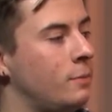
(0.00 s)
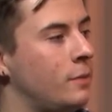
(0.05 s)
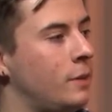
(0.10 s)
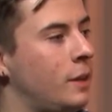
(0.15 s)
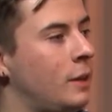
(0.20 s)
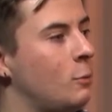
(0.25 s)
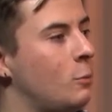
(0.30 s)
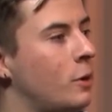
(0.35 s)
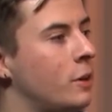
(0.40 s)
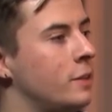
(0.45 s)

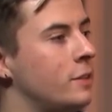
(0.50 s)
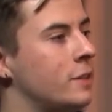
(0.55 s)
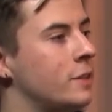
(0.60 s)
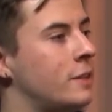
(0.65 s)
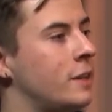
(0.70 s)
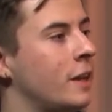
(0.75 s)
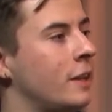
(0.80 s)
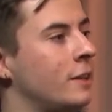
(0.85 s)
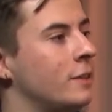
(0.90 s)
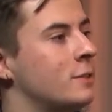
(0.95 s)
he wanted to
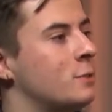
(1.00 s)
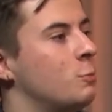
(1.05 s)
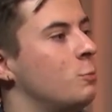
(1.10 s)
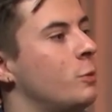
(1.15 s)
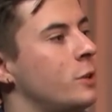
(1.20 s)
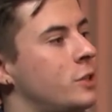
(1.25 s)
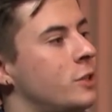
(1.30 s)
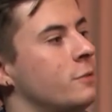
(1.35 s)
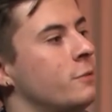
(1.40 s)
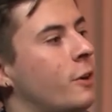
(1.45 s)
tell us
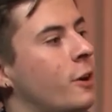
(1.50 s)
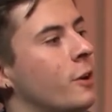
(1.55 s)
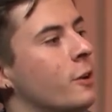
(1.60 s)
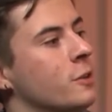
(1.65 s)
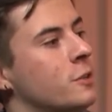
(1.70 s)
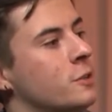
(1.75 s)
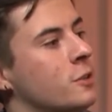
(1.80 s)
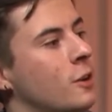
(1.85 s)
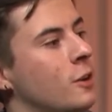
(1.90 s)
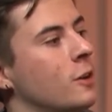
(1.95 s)
which of our
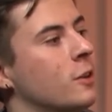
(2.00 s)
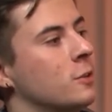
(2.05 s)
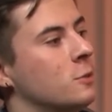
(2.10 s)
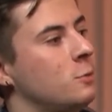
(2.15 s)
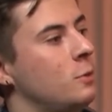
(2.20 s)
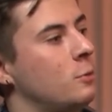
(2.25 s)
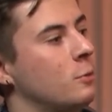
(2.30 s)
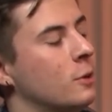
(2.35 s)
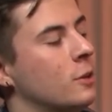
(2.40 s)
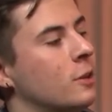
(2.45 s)
songs
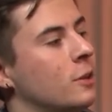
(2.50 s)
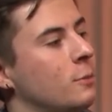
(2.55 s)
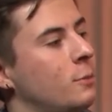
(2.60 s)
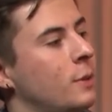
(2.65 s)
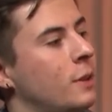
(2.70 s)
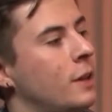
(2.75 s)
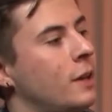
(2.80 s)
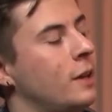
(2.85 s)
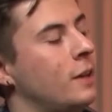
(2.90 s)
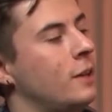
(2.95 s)
we were going to
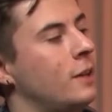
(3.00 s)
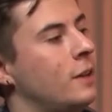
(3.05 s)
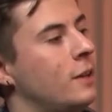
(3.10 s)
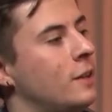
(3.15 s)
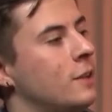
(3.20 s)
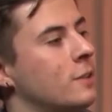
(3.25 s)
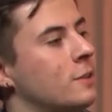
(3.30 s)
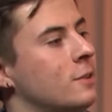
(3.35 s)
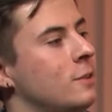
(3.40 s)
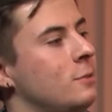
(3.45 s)
play.
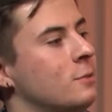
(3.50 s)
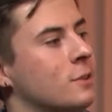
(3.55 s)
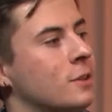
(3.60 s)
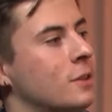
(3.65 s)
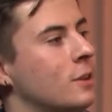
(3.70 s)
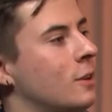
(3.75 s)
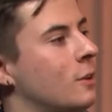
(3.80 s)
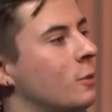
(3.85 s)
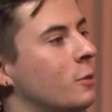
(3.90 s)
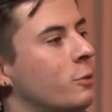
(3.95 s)
So he was
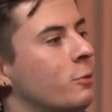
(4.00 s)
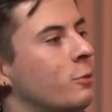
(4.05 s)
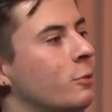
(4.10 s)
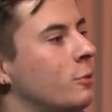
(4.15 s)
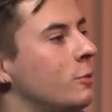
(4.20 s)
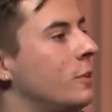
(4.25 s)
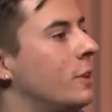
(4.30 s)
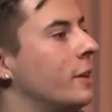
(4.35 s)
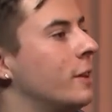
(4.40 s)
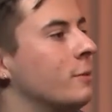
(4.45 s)
going to go
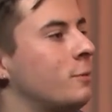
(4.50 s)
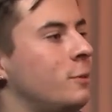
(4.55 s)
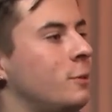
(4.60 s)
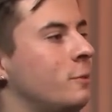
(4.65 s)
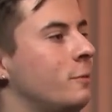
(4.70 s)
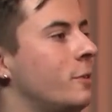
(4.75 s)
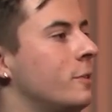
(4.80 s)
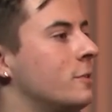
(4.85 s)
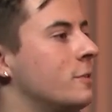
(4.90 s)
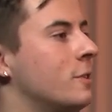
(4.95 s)
through like a few
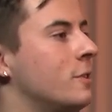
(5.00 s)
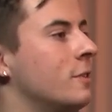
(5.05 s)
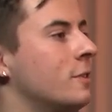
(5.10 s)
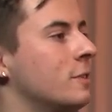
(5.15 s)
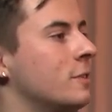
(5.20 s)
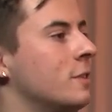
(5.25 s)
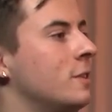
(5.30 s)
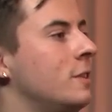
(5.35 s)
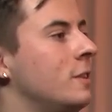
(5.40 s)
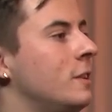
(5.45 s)
of our
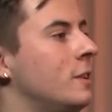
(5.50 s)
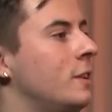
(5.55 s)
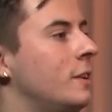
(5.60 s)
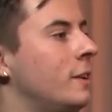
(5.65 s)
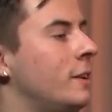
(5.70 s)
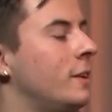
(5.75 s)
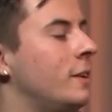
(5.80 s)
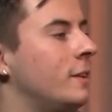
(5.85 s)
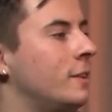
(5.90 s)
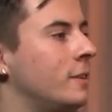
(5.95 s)
songs. Yeah.
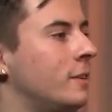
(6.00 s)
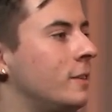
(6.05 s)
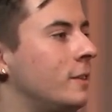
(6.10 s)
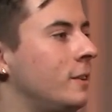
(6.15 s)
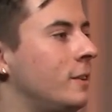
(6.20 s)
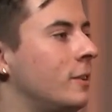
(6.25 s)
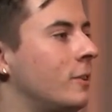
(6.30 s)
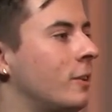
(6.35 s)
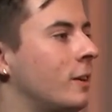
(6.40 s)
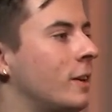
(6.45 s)
And,
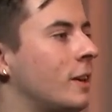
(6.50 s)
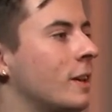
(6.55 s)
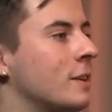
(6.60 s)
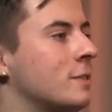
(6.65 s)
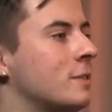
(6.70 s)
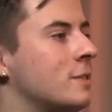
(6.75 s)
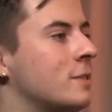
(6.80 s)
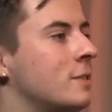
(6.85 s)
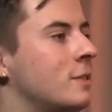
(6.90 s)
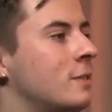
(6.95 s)
you know, I
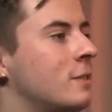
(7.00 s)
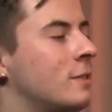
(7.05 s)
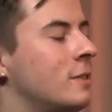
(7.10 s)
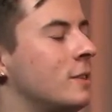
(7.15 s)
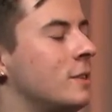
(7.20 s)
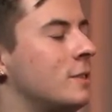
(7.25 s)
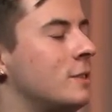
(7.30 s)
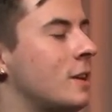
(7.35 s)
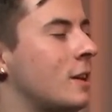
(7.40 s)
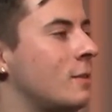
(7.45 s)
guess
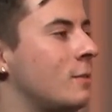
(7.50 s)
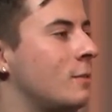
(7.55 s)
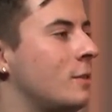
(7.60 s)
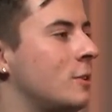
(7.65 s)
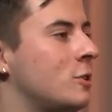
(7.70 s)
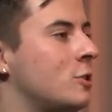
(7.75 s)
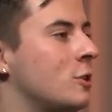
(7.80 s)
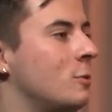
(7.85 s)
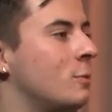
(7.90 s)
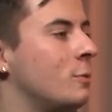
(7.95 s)
the
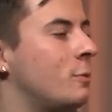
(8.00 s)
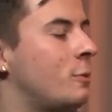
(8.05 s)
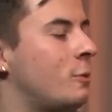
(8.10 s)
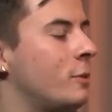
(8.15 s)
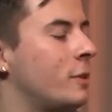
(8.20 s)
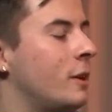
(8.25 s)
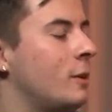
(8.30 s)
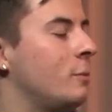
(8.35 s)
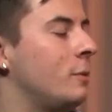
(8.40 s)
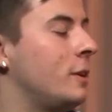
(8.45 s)
show before
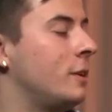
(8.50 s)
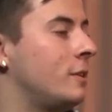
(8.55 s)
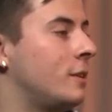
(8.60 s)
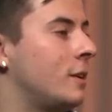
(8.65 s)
that, we had